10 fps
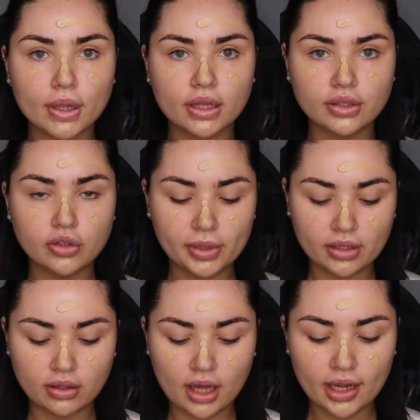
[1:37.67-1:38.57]
a little bit
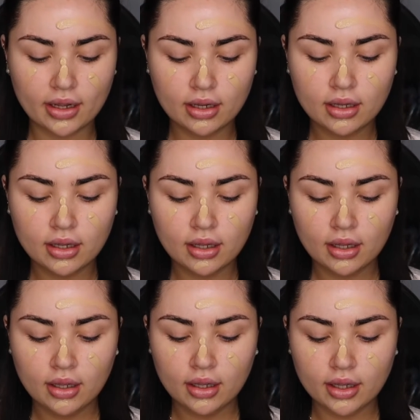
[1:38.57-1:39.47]
lighter,
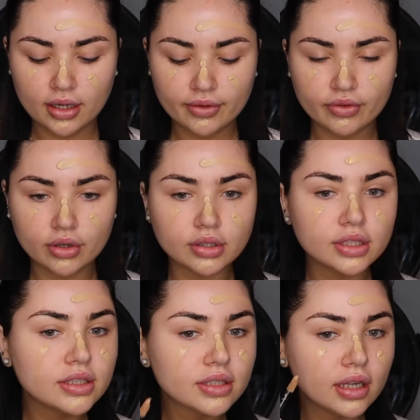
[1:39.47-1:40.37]
and I've got
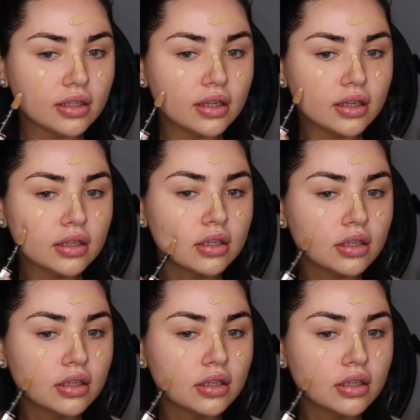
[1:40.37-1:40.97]
this color,